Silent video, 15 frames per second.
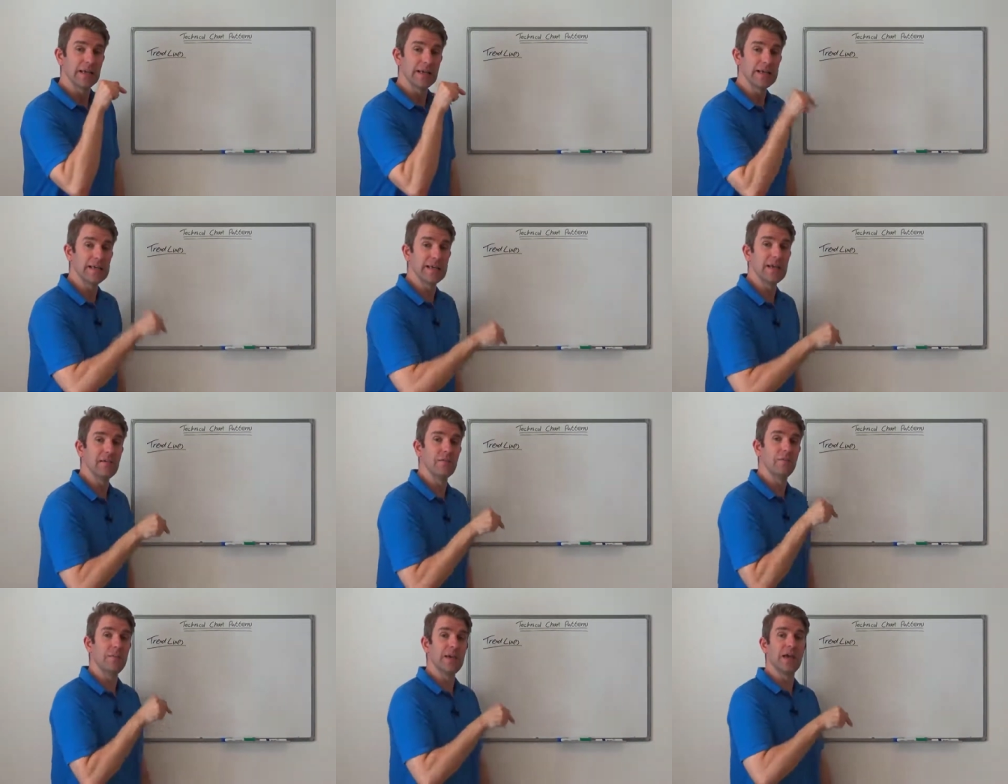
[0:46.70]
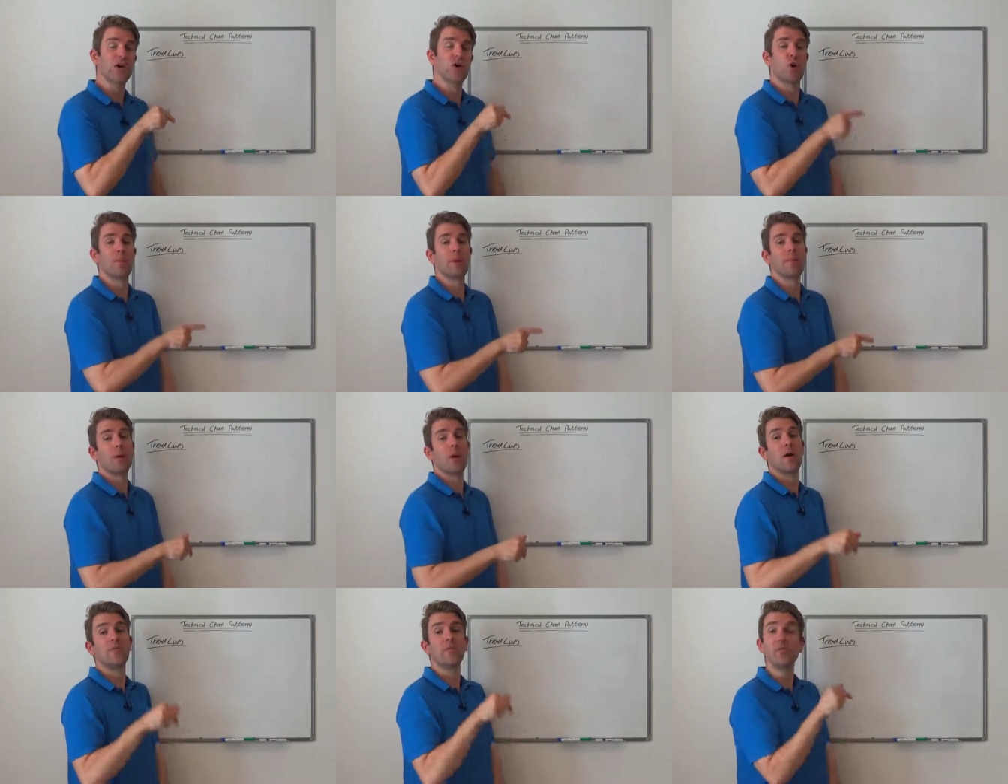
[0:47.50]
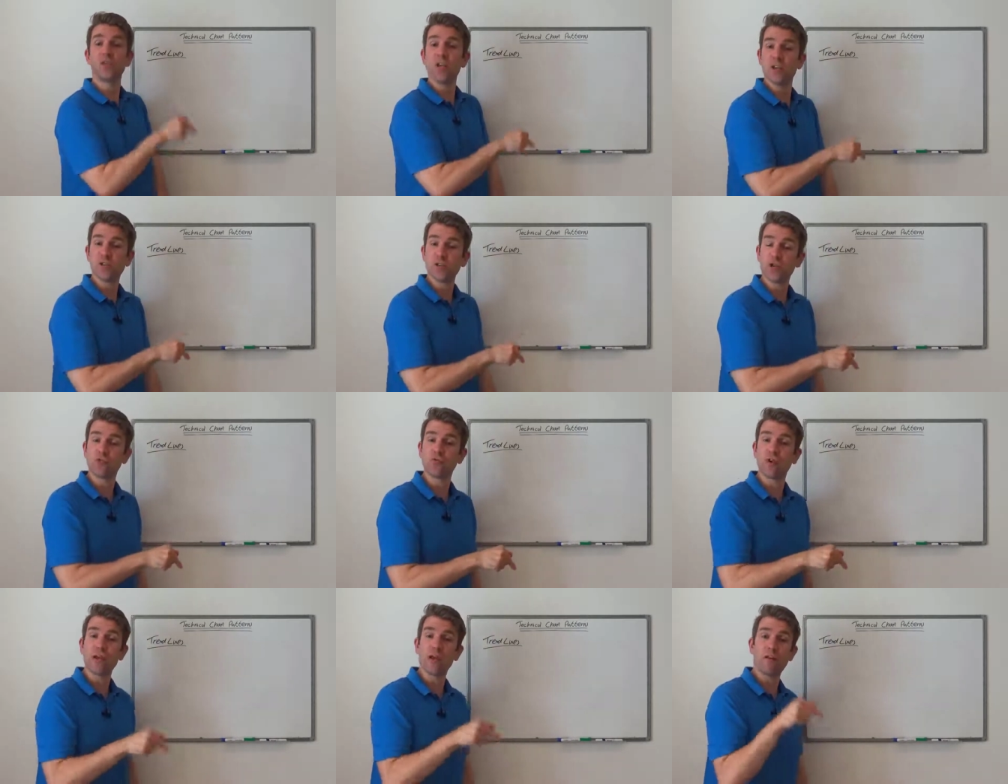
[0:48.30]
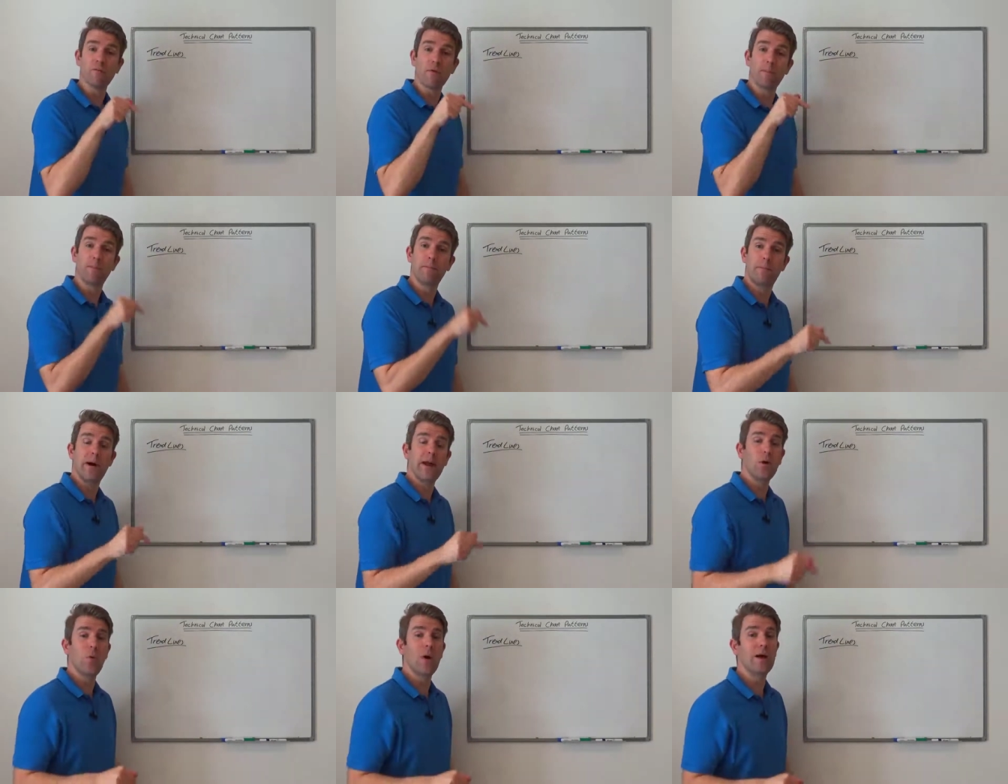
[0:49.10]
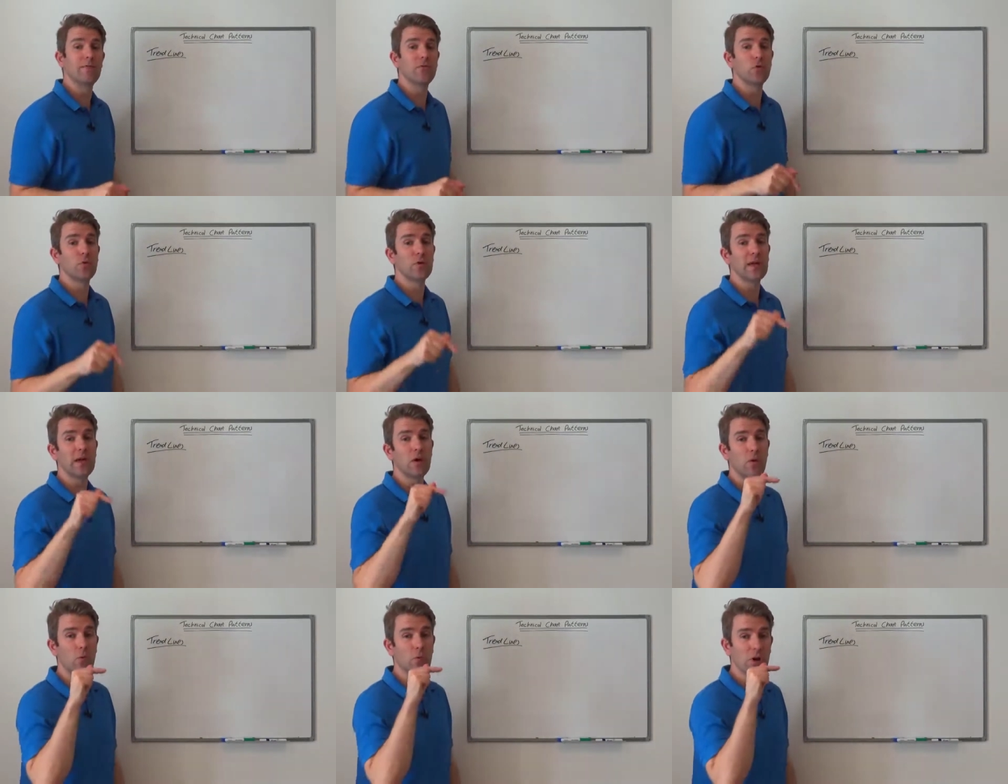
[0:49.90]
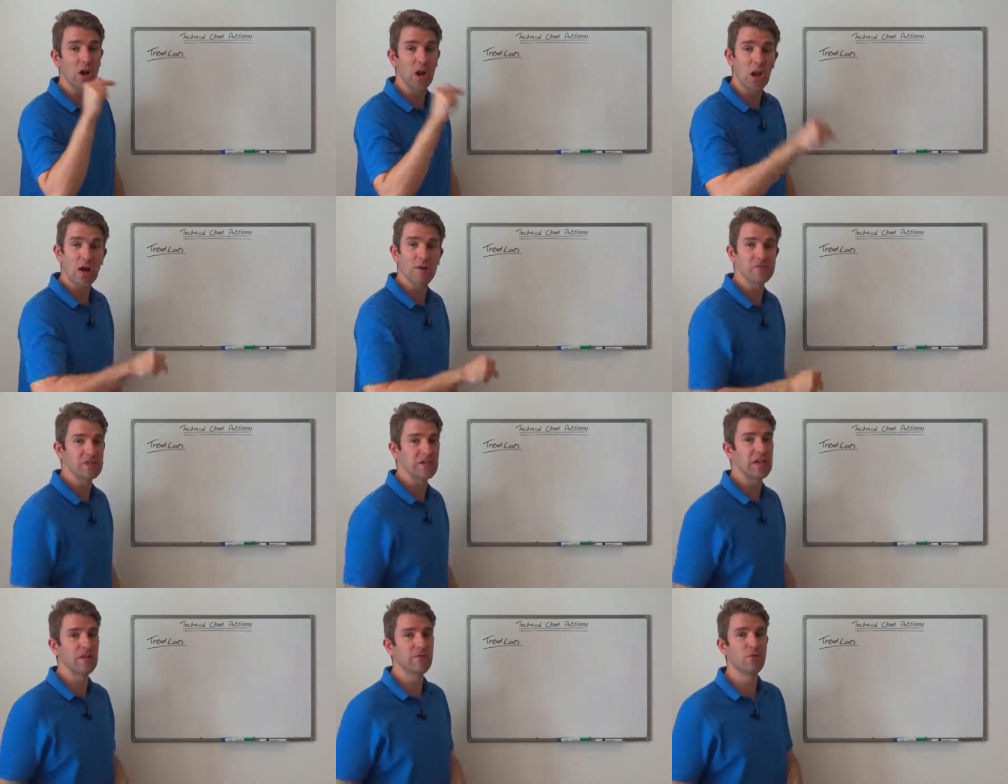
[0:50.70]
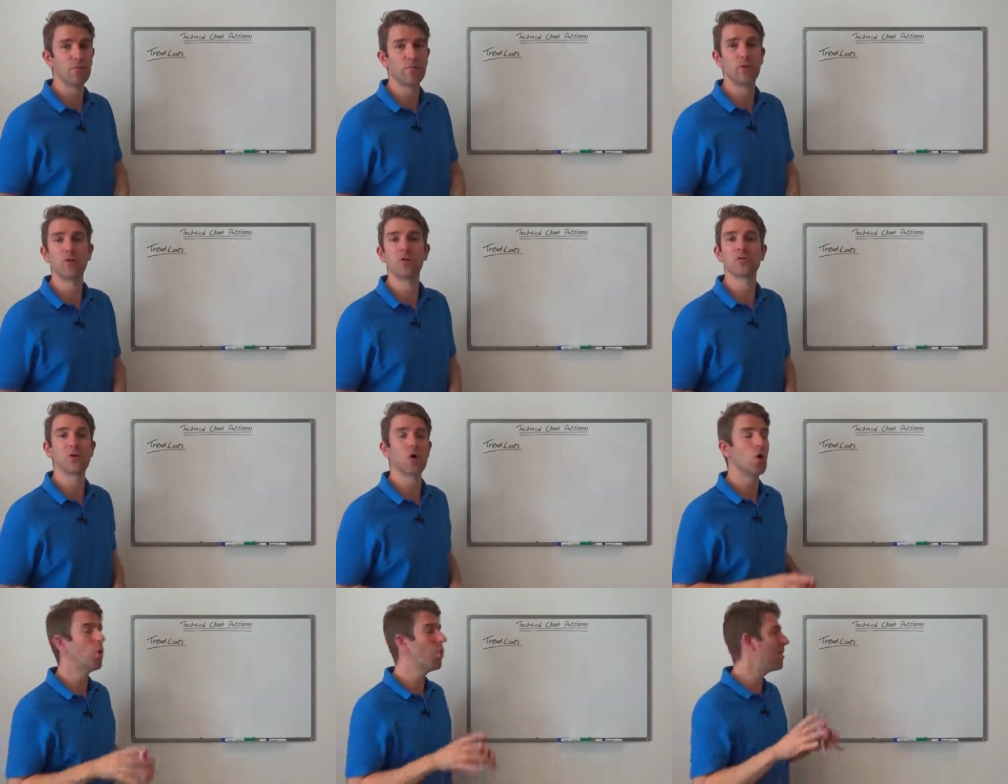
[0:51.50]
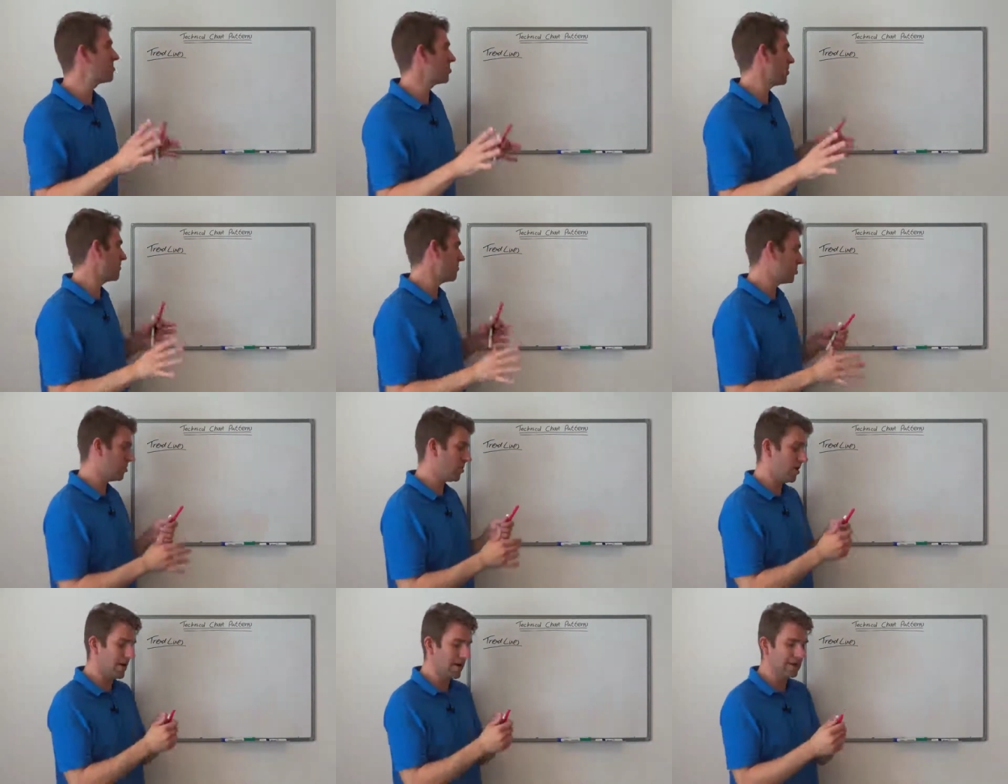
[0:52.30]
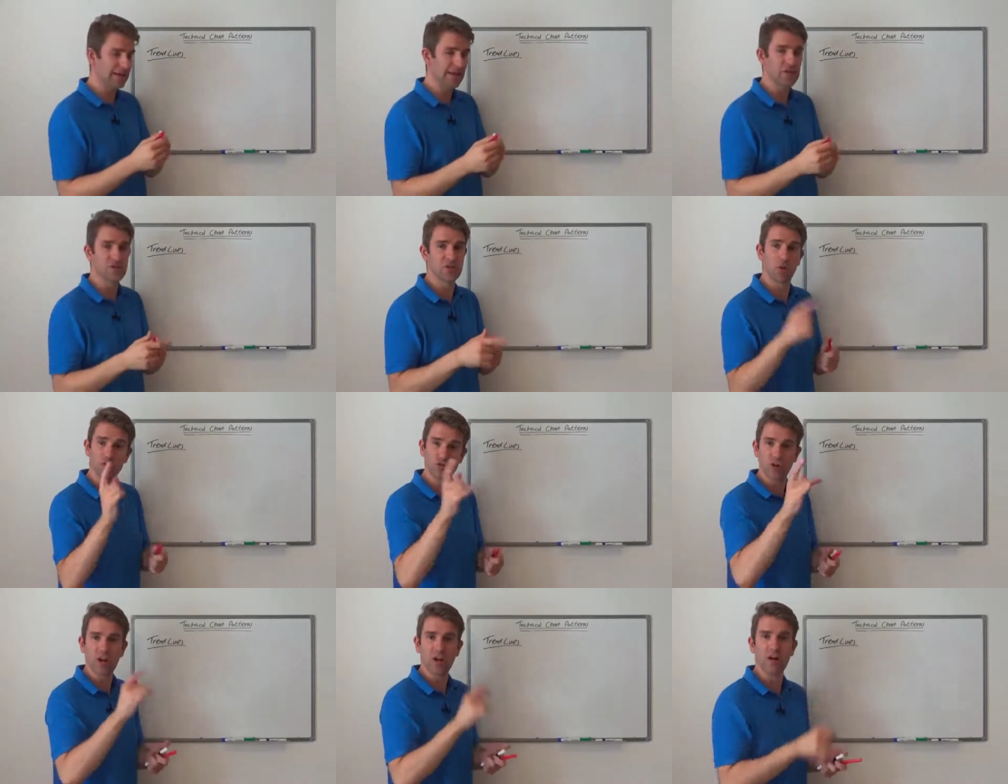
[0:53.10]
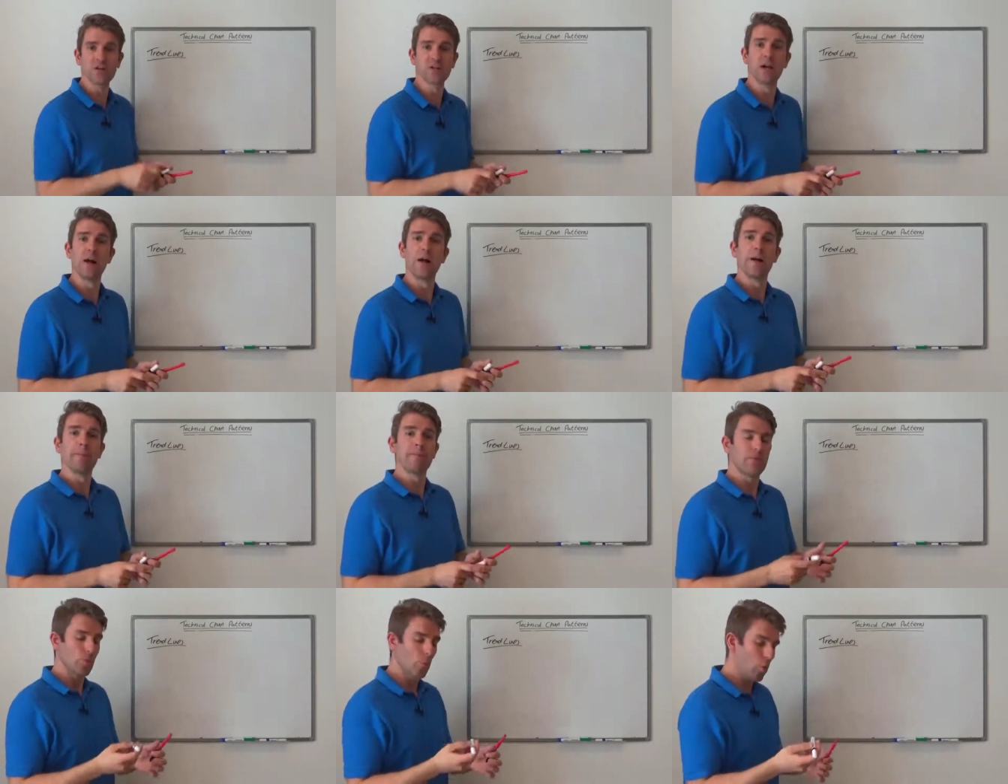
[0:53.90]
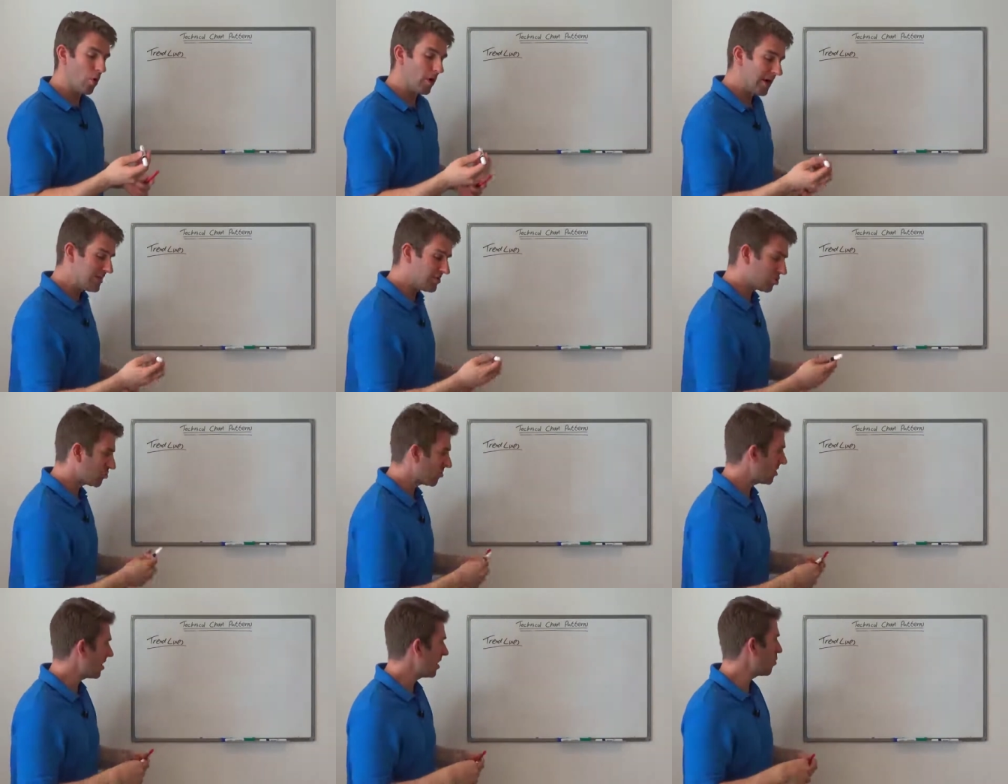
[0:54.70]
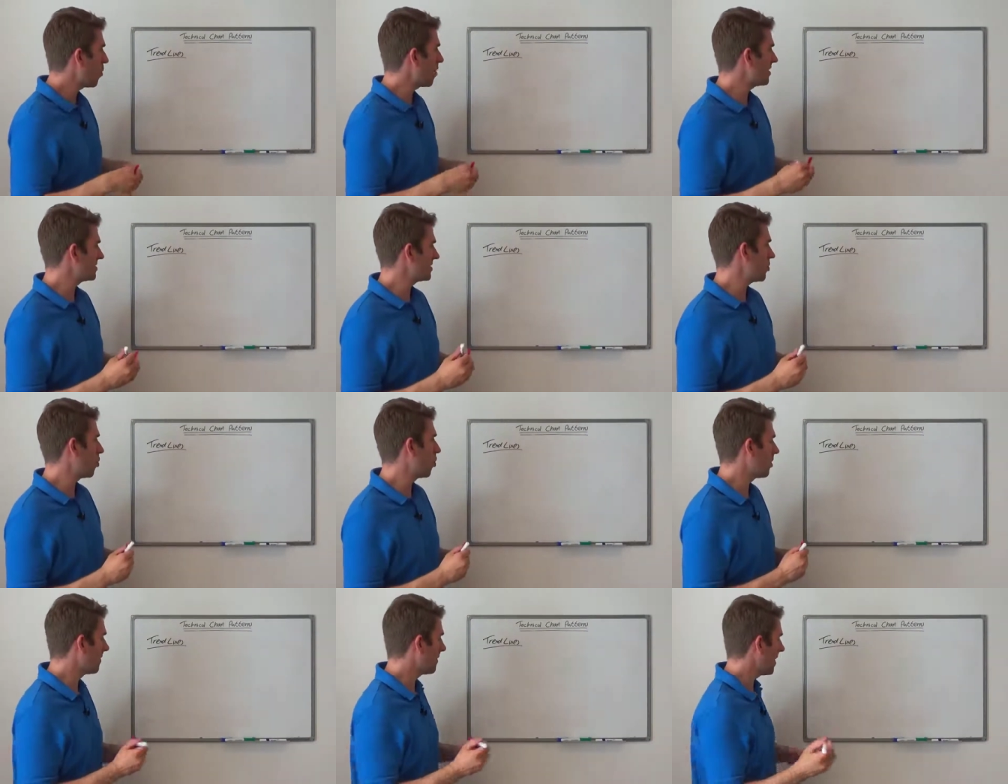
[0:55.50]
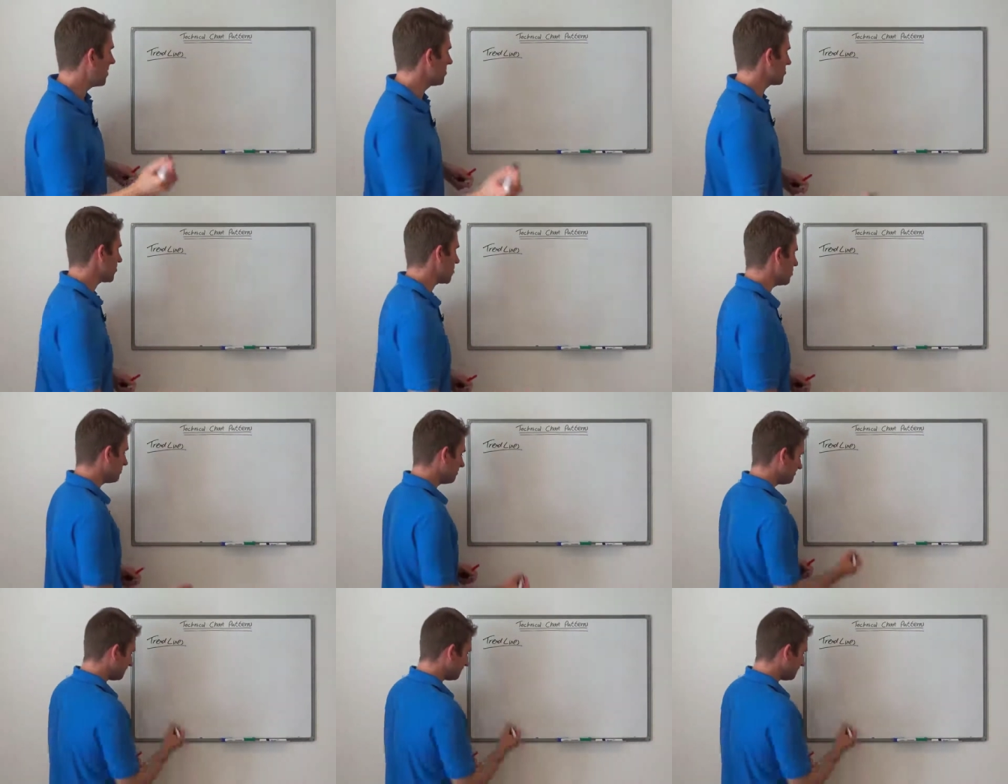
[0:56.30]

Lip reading: give me a comment below. If you disagree and you have a better way of doing it, would love to hear from you because always open to ideas. So trend lines. What is a trend line? What is it all about? So